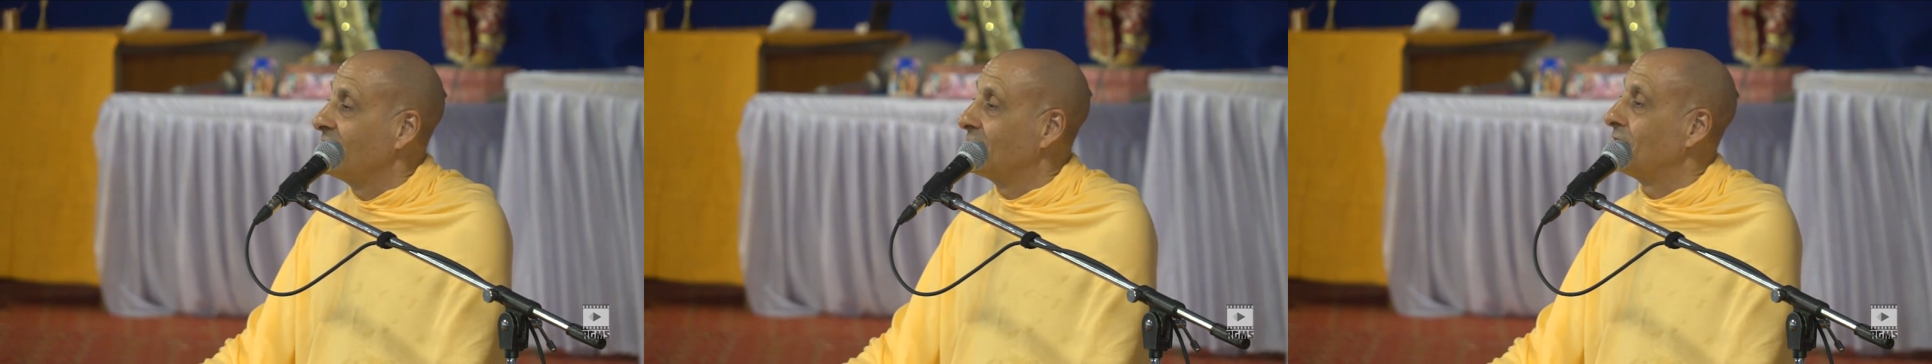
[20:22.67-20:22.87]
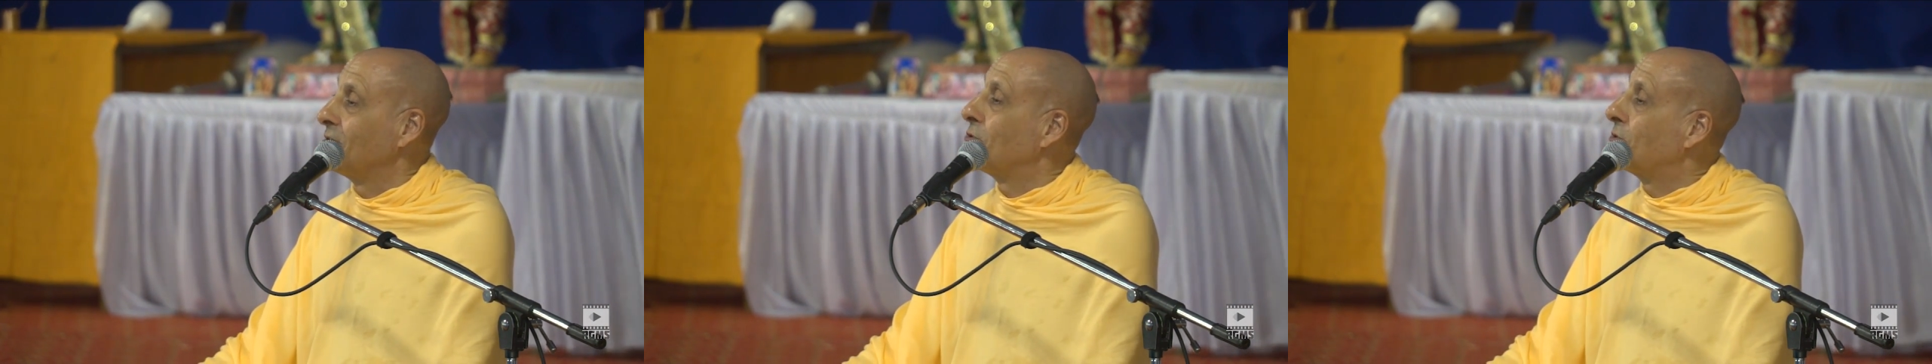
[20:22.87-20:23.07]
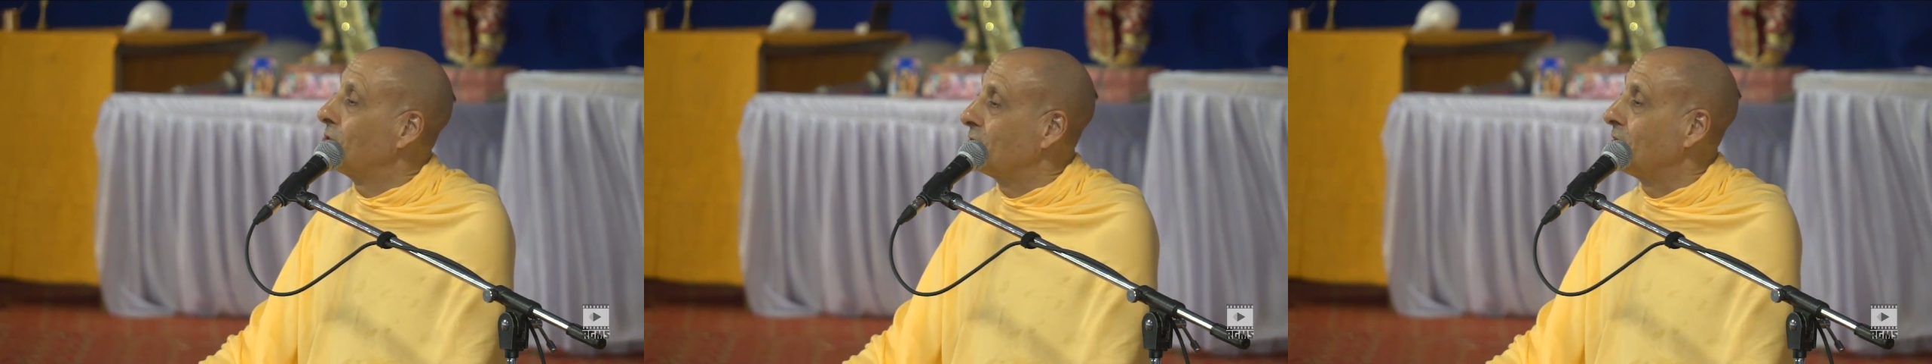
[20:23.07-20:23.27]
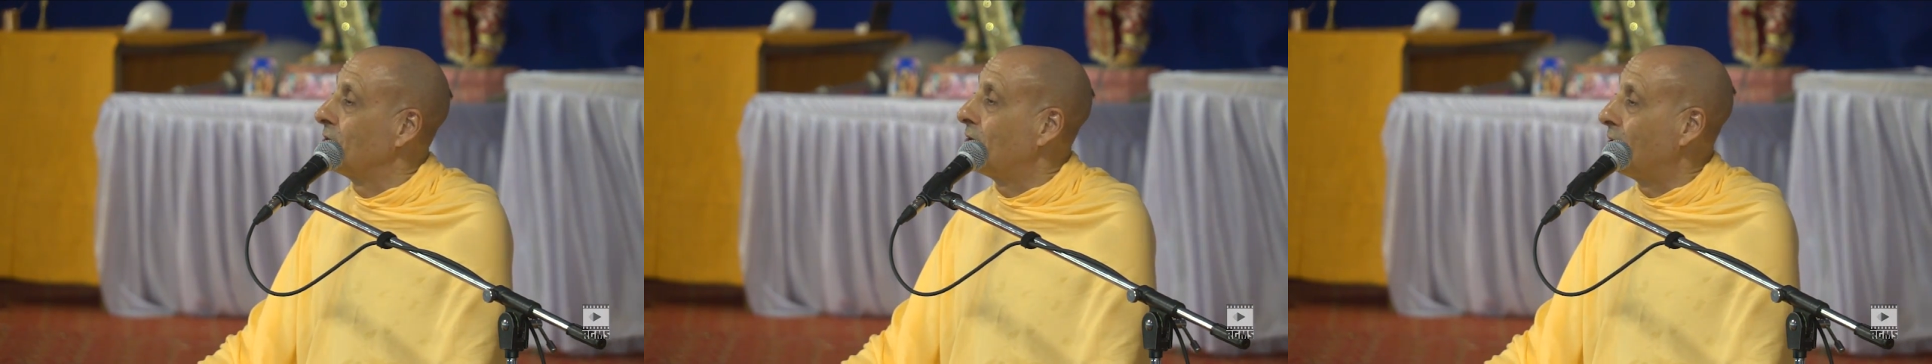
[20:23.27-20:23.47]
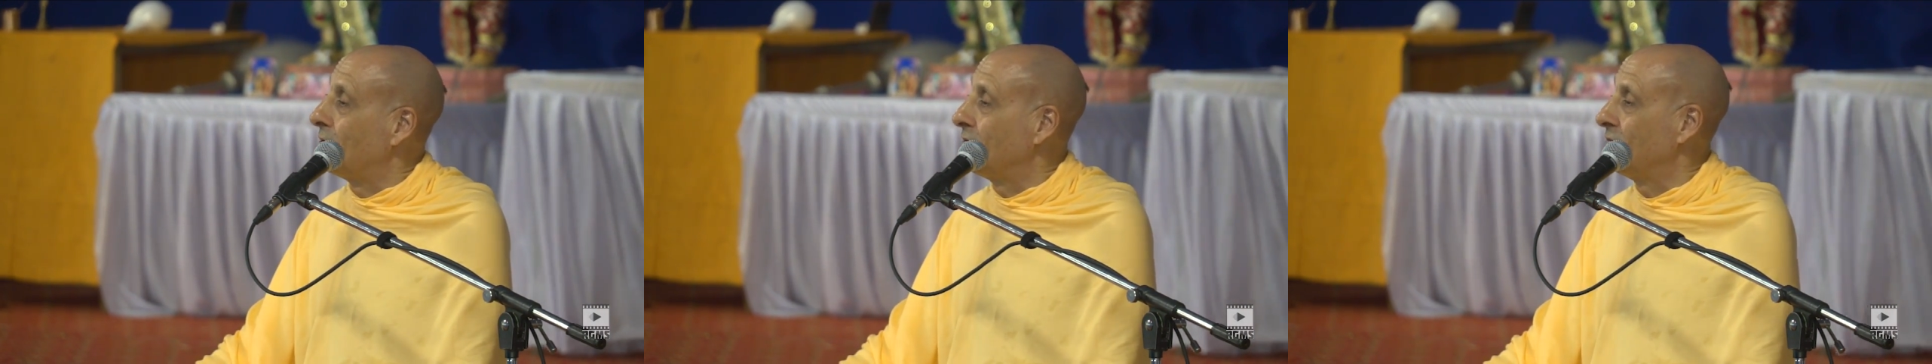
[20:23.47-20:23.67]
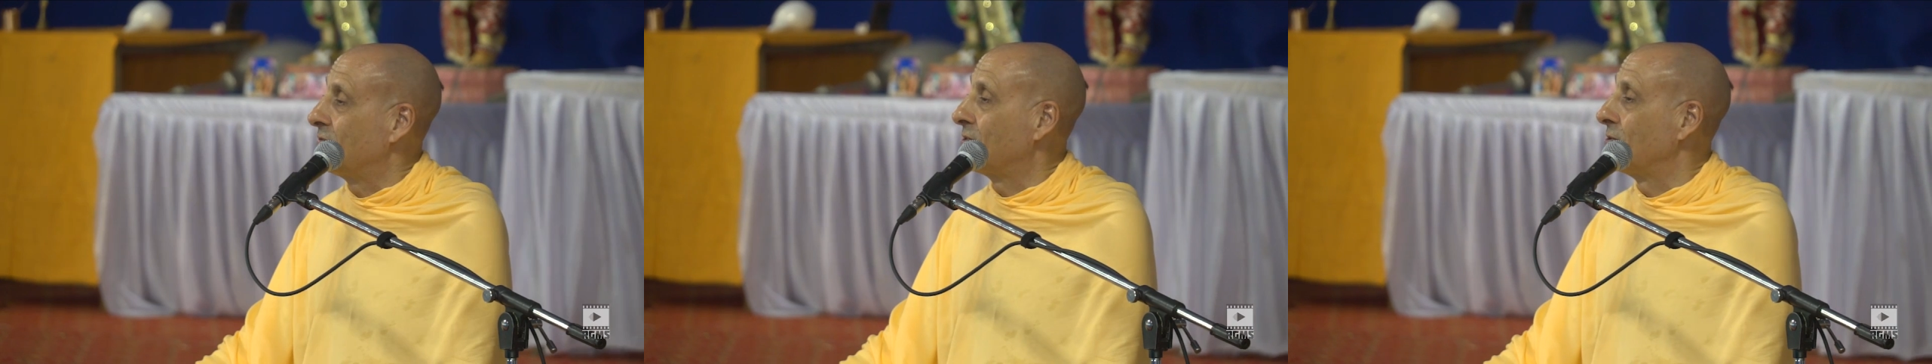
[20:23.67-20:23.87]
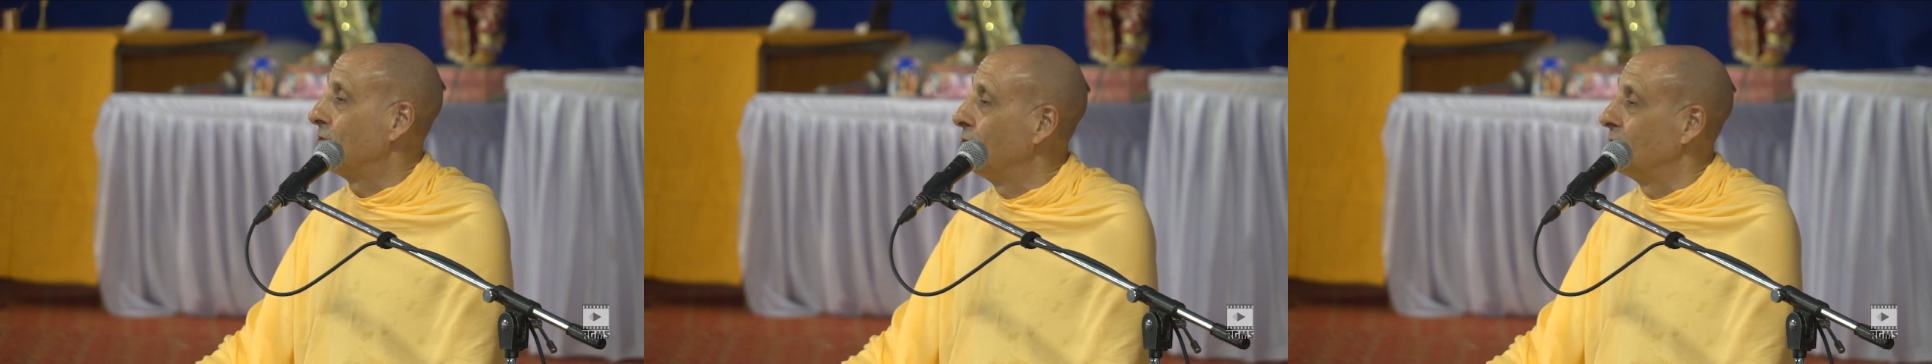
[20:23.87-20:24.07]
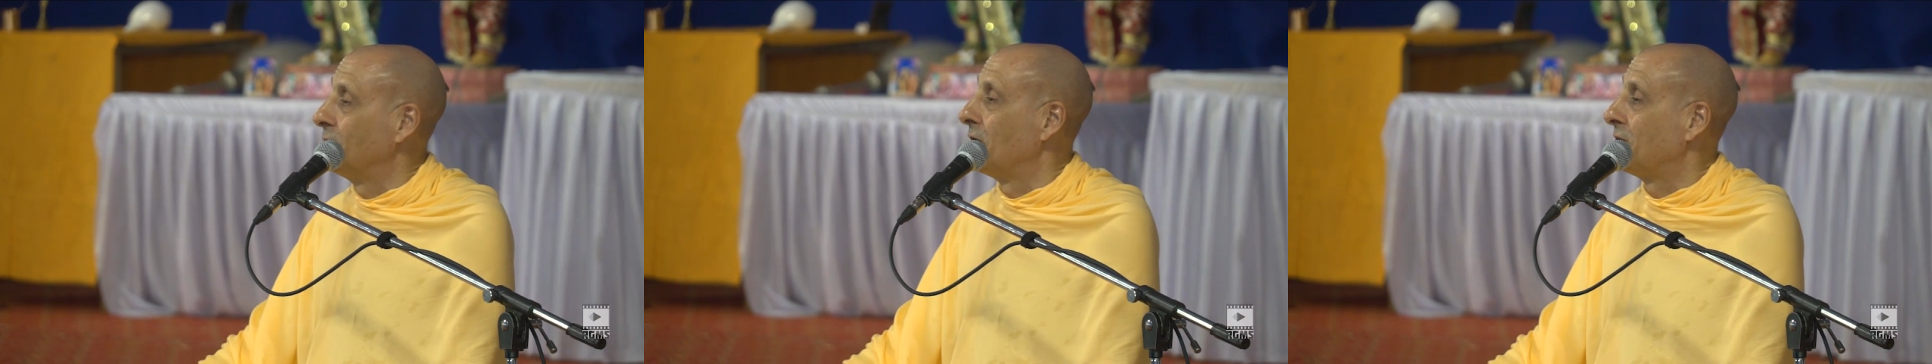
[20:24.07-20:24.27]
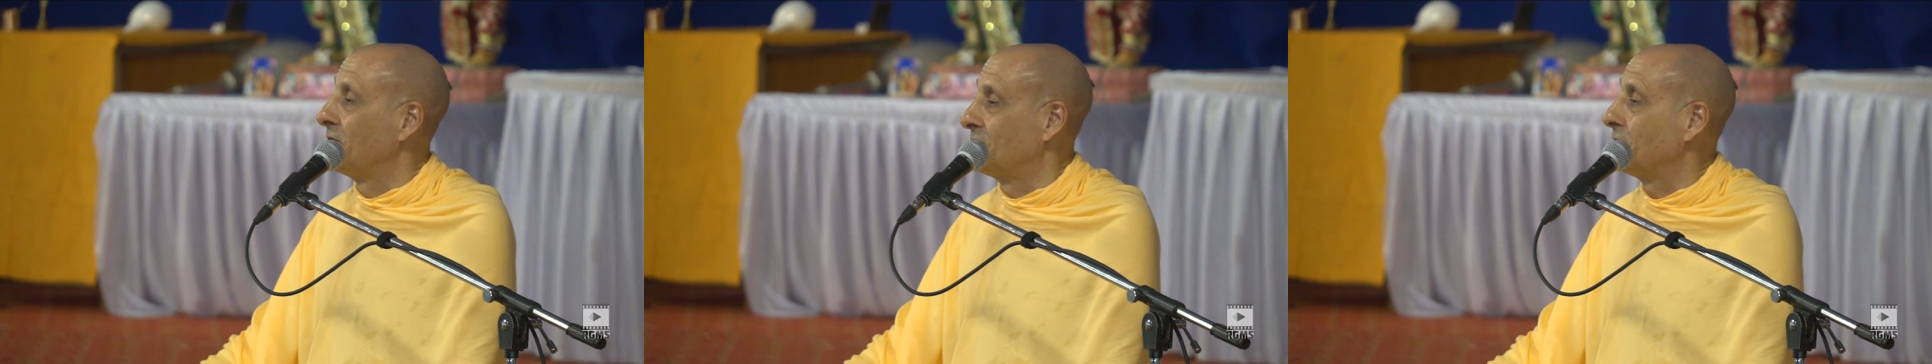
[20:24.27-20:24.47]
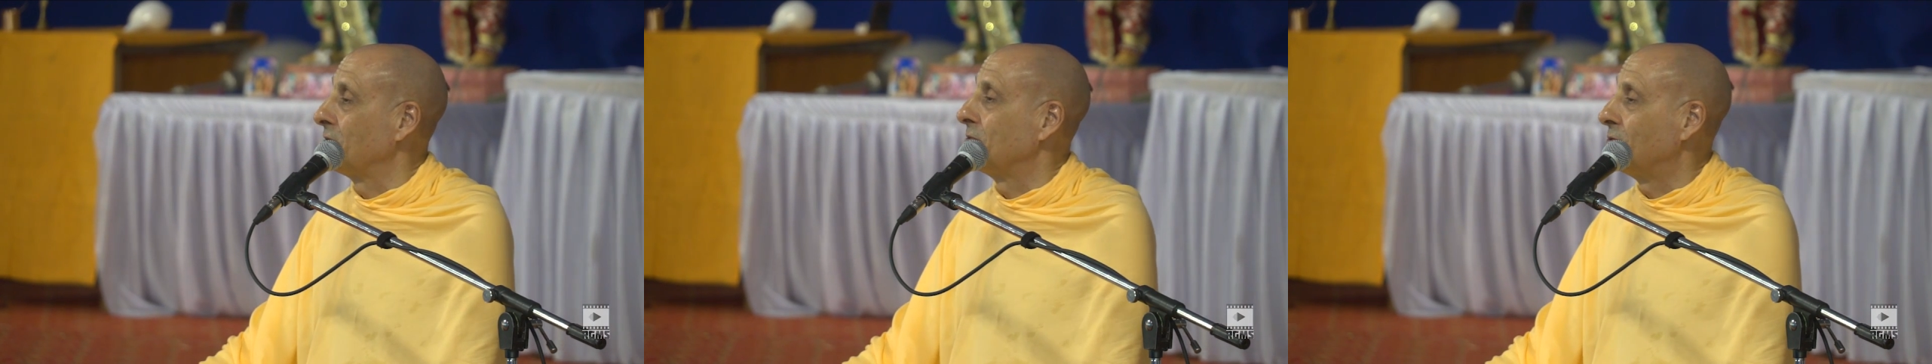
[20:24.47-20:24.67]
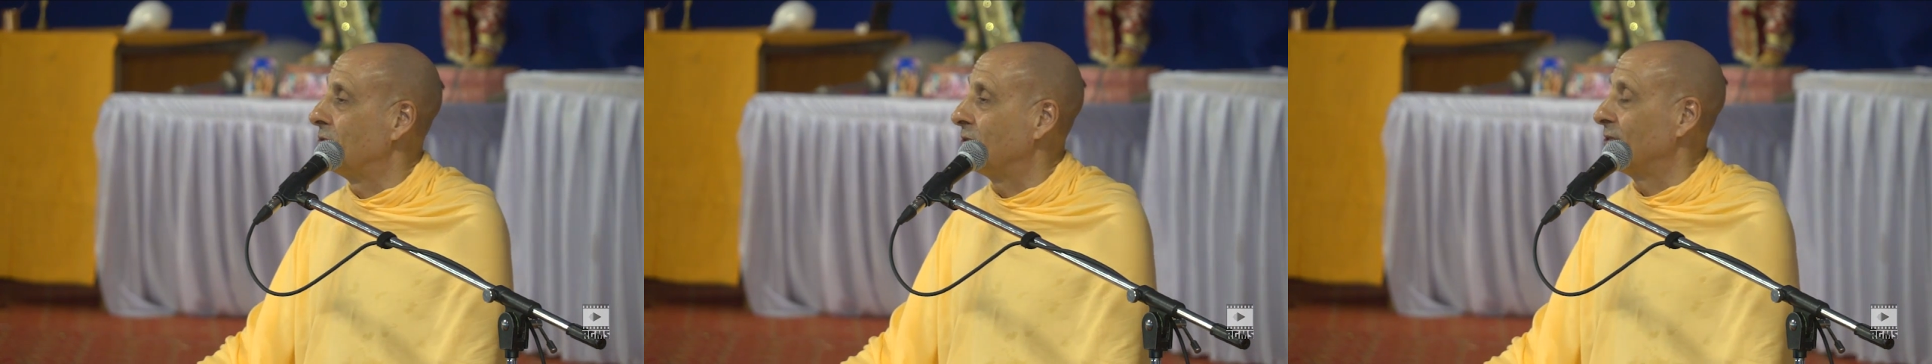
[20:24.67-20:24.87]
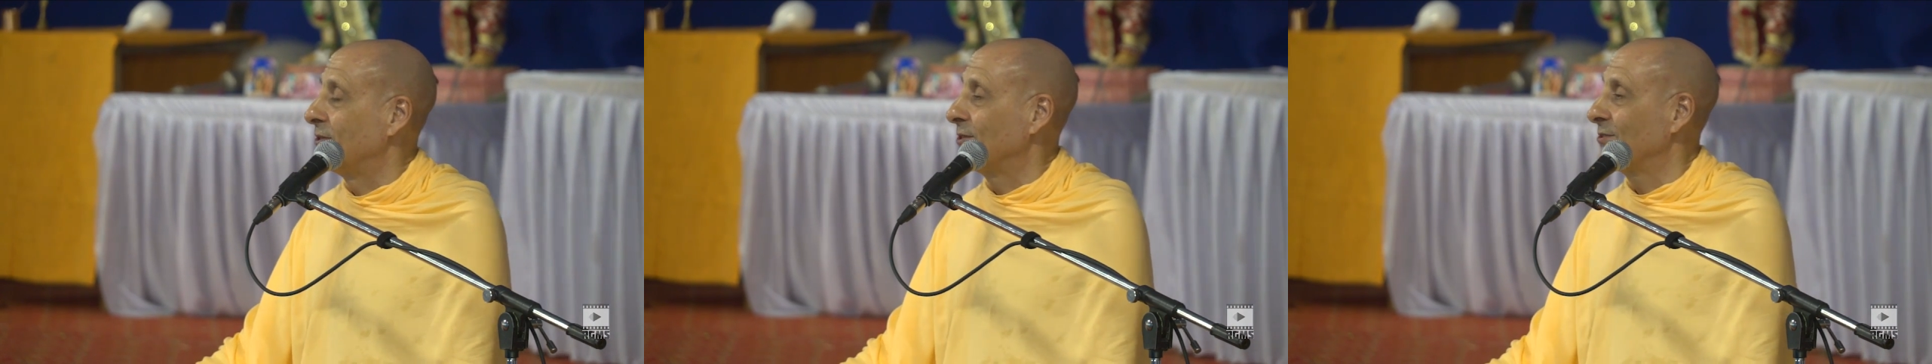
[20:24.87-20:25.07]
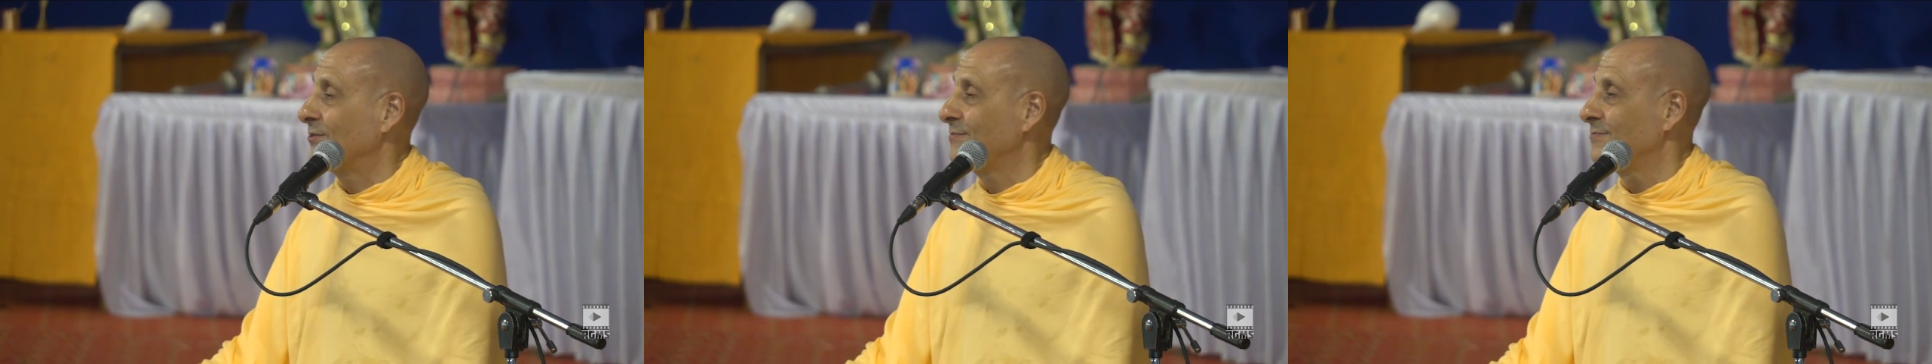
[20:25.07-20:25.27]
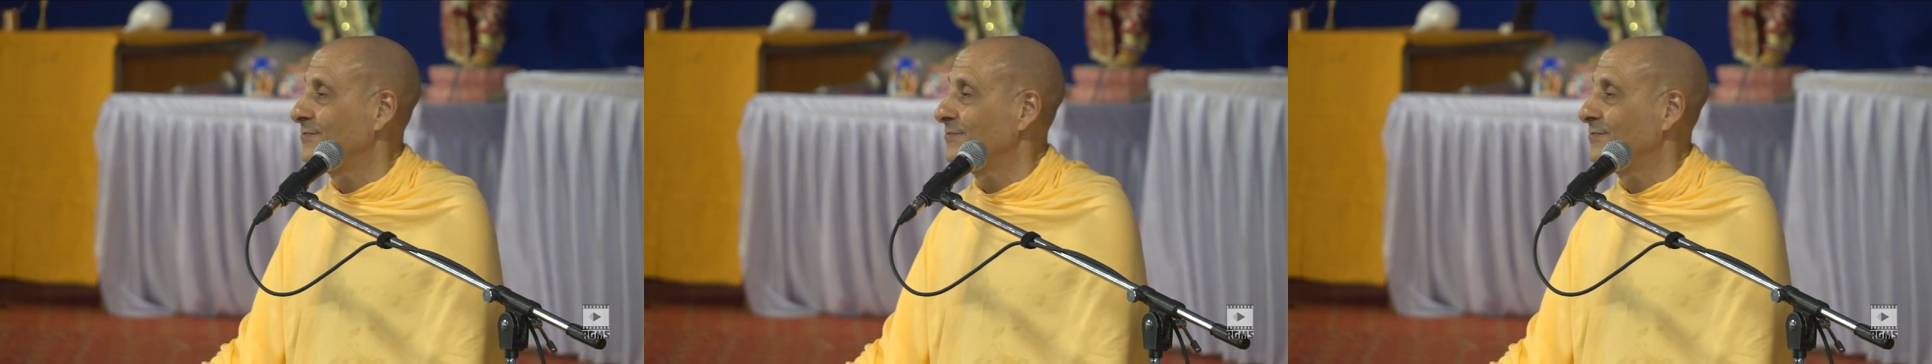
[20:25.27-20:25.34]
loved and who loved the Lord.